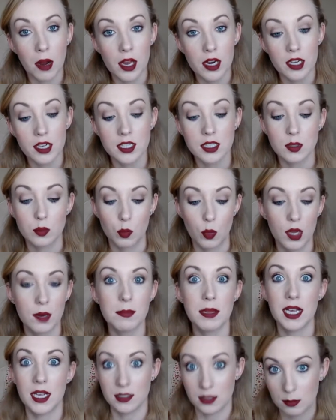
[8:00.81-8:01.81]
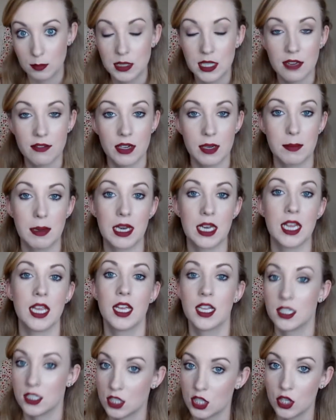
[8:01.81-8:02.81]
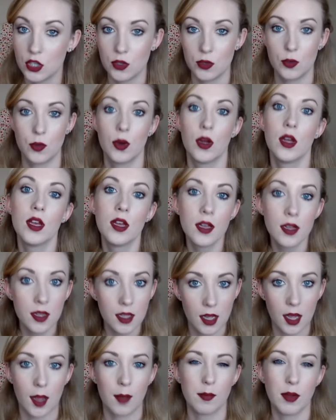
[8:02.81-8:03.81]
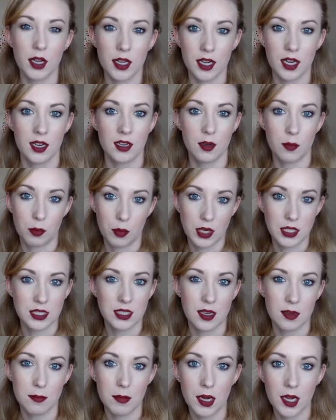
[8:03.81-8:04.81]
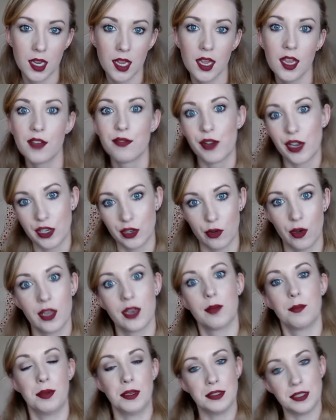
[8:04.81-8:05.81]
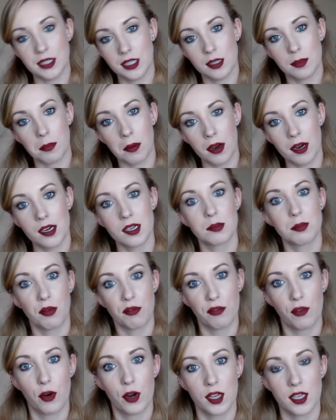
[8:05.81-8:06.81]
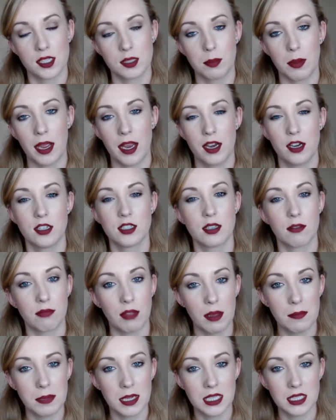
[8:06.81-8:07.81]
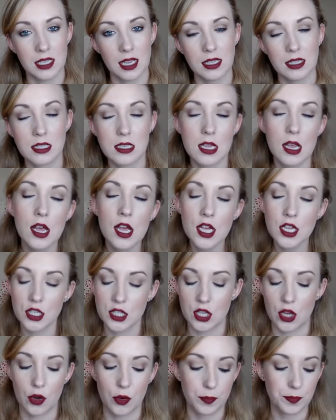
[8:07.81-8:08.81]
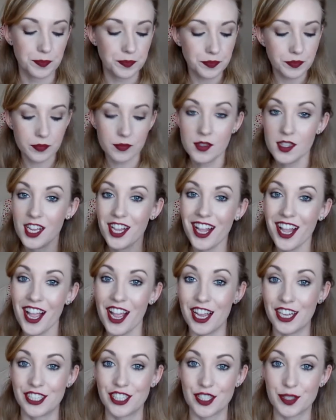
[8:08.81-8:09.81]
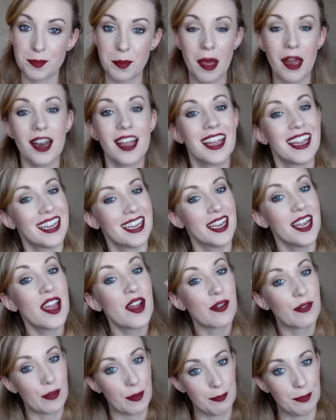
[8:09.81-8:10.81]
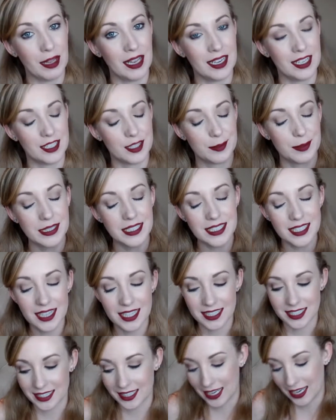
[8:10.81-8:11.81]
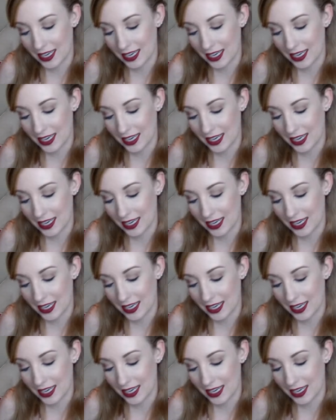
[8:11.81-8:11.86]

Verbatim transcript: products. One, because I'm saving money, and two, I'm not going to end up wasting money if I don't end up using the product before it expires, if that makes sense. So I just bought a replenishment of this